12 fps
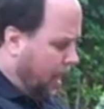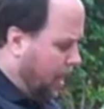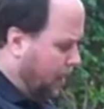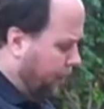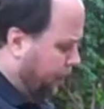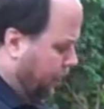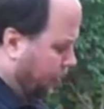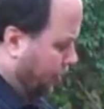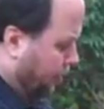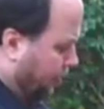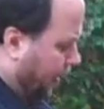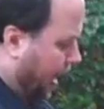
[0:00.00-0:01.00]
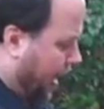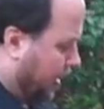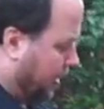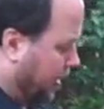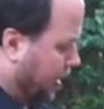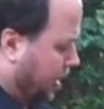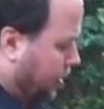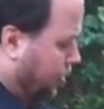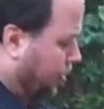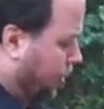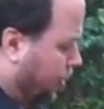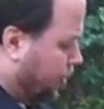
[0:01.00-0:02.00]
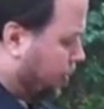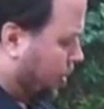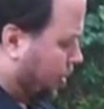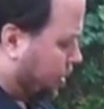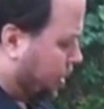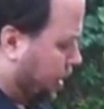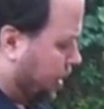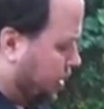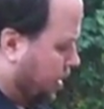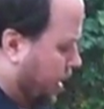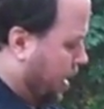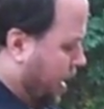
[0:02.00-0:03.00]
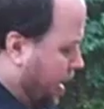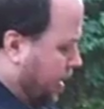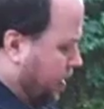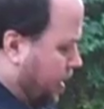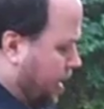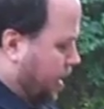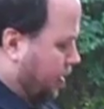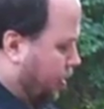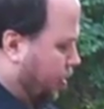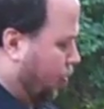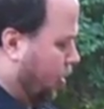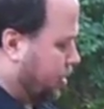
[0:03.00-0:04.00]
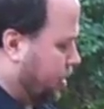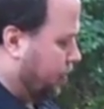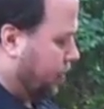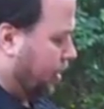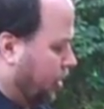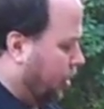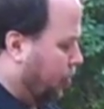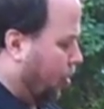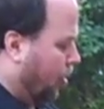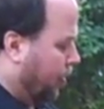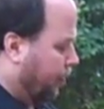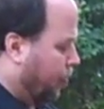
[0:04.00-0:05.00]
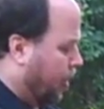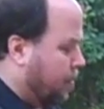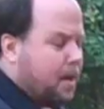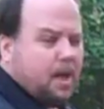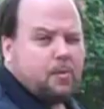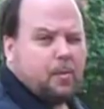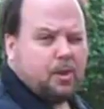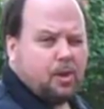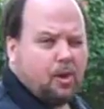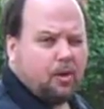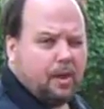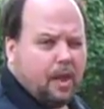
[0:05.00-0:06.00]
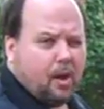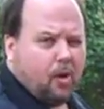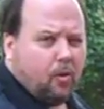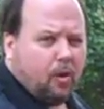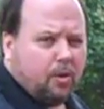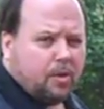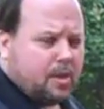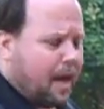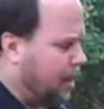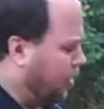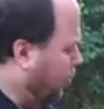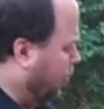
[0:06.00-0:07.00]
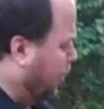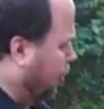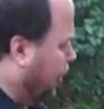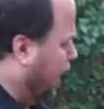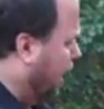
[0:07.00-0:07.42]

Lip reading: If you find in doing your smoked cheese that you want something a little more than 40 minutes but you don't need that whole other cycle, what you